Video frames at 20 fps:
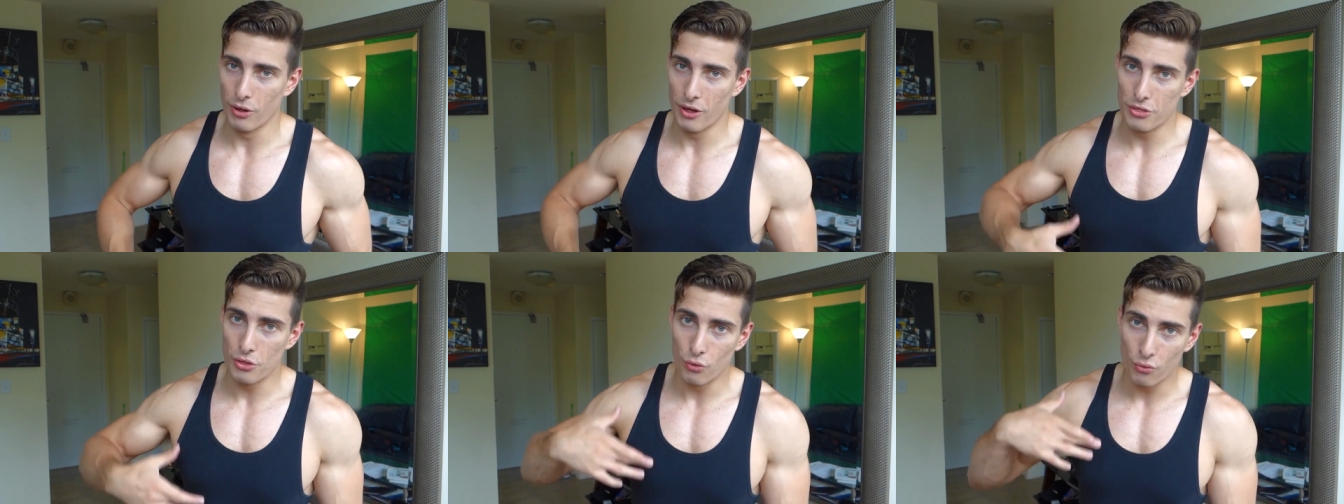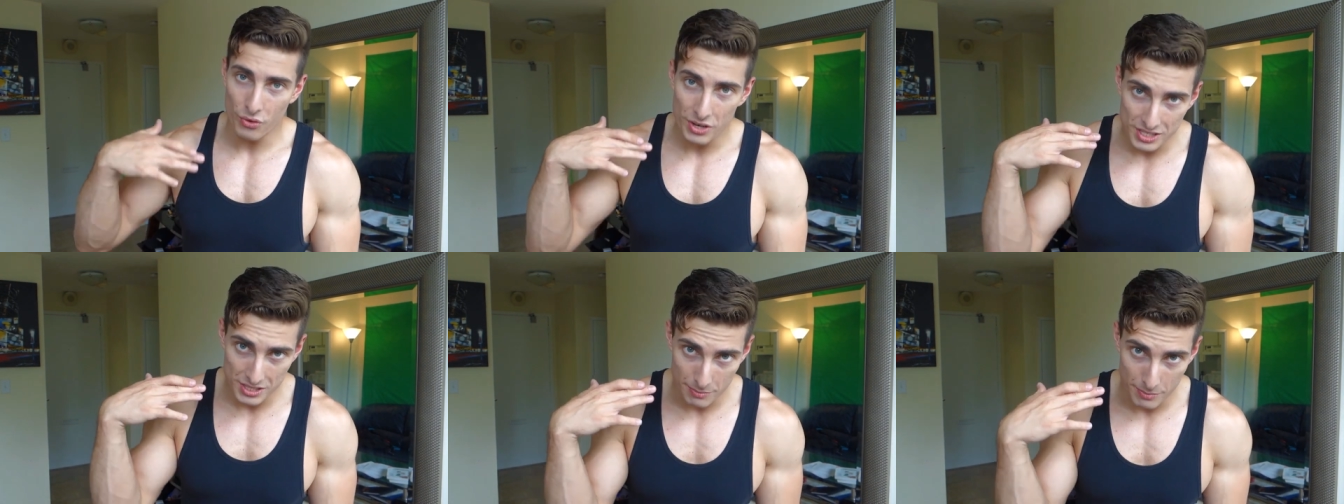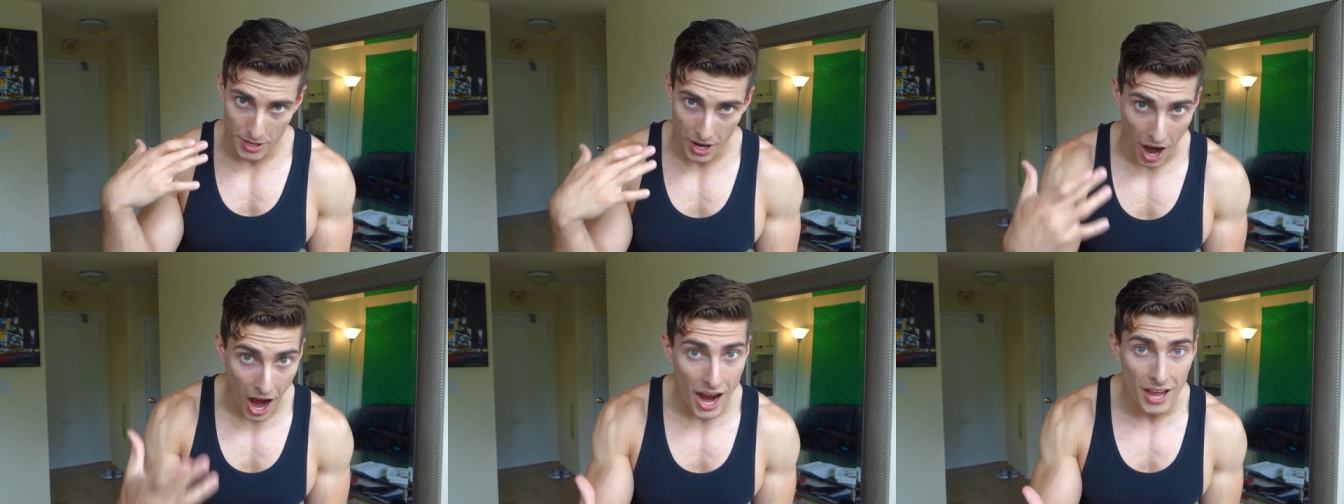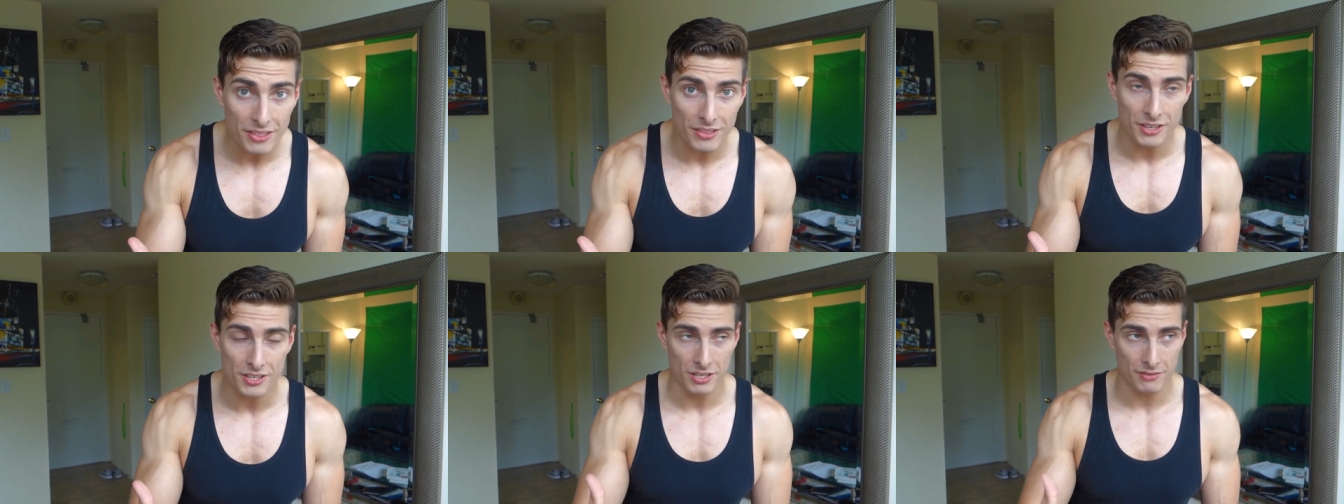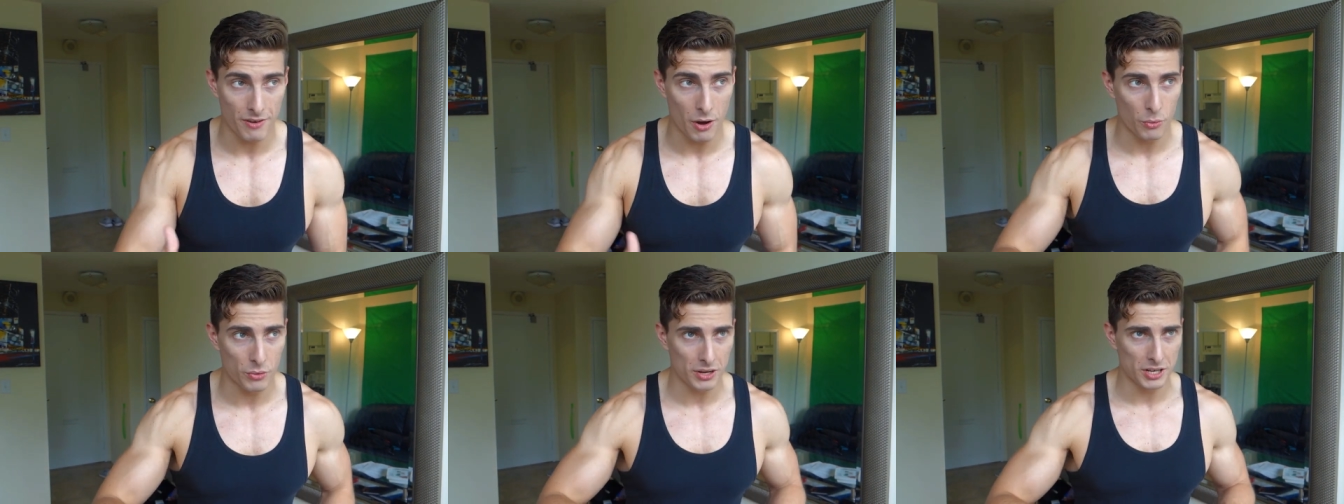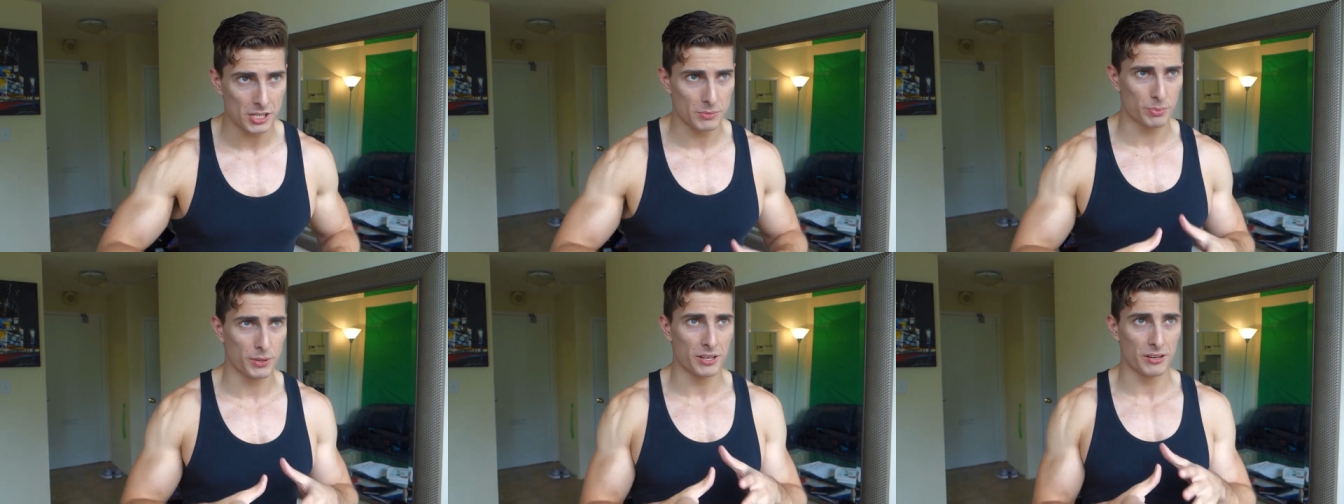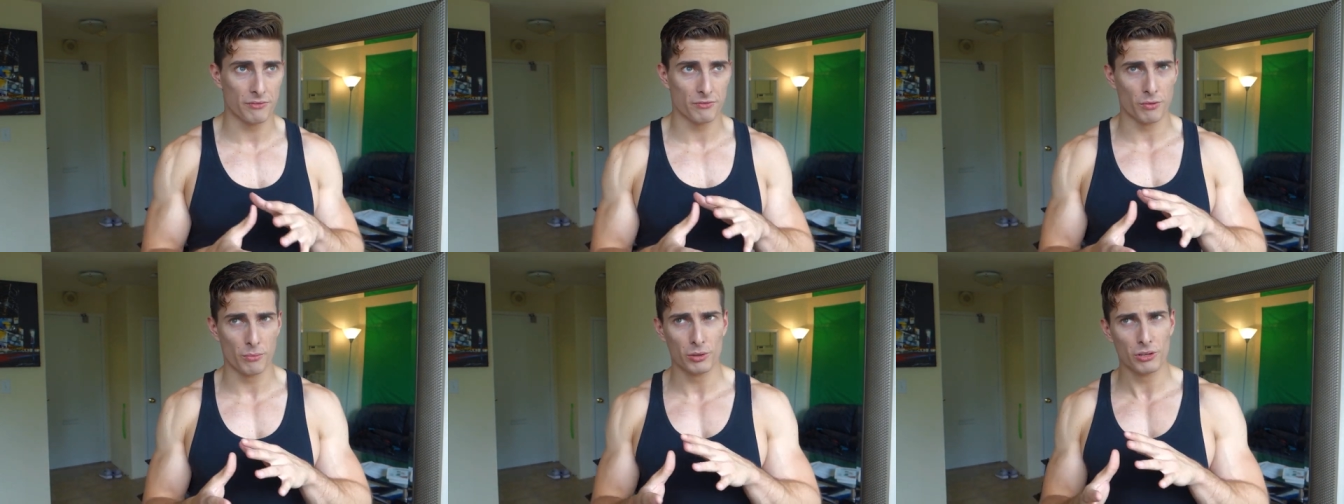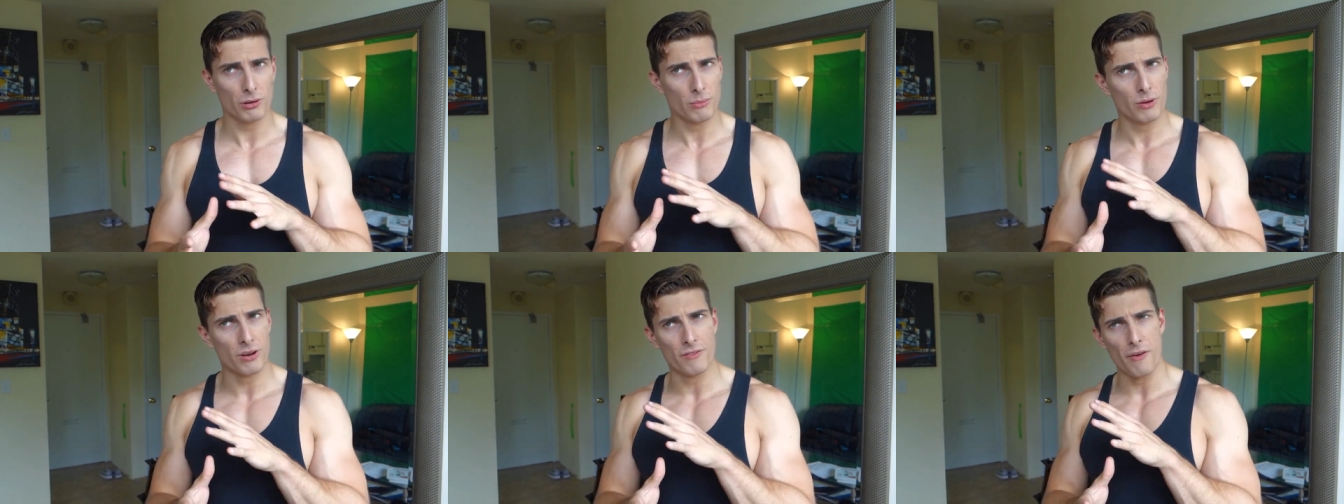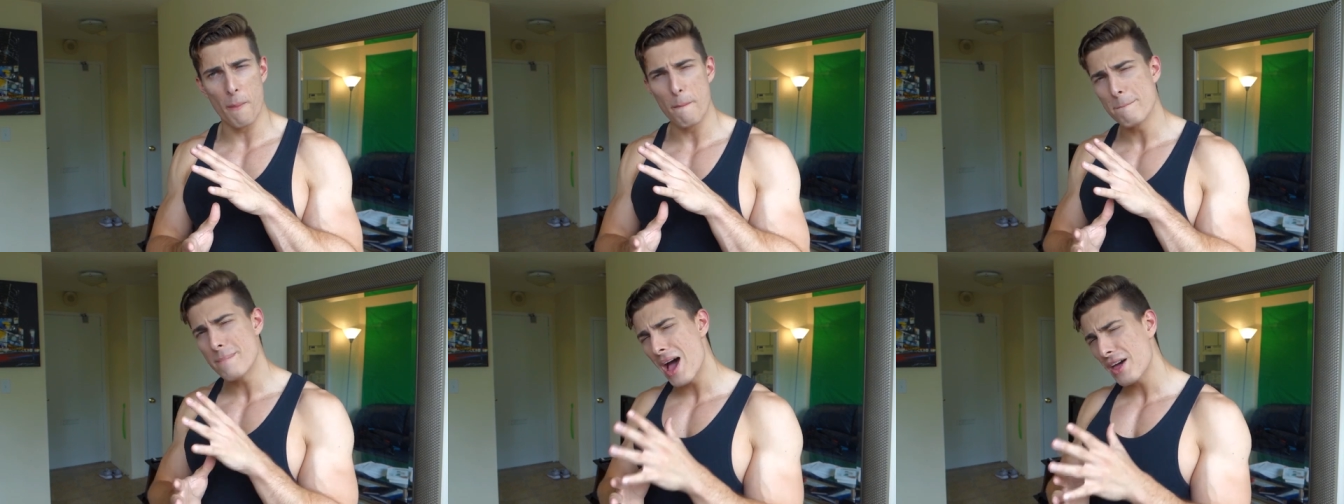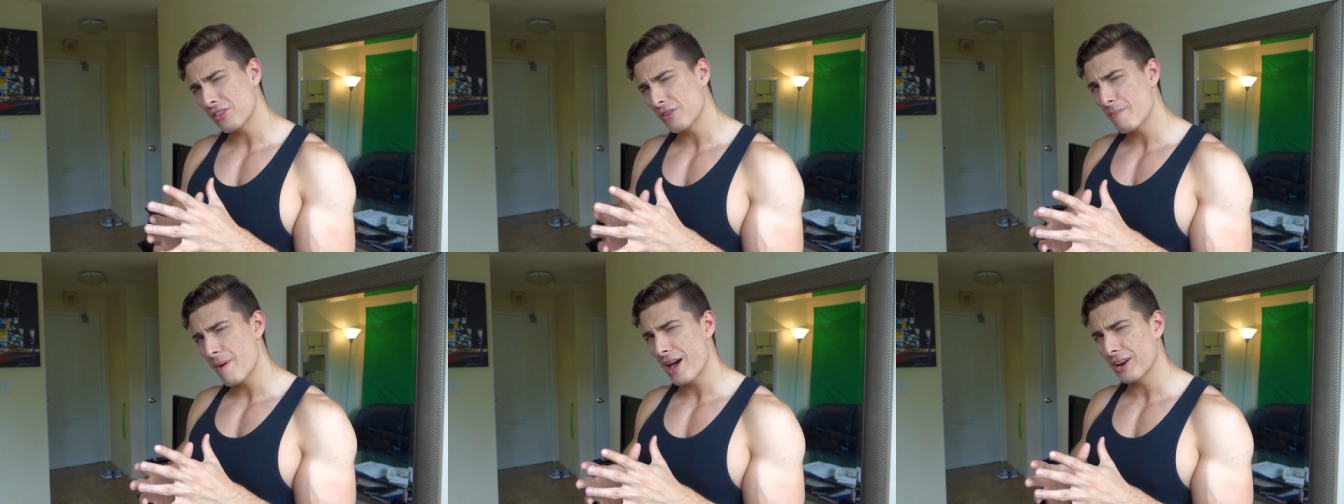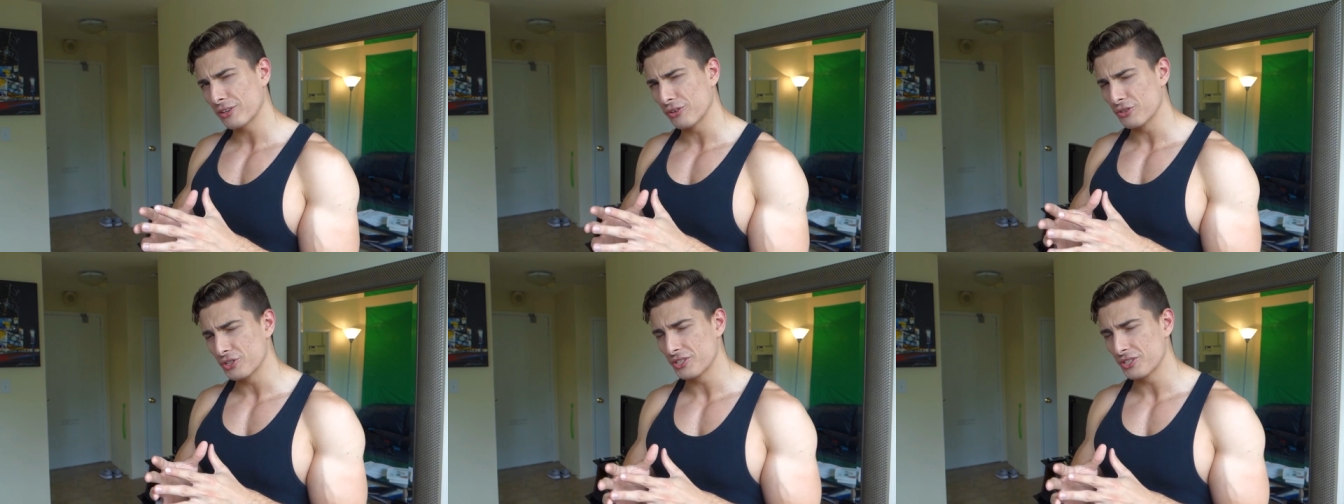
And the reason behind this, if I want to explain it from a little bit of a mathematical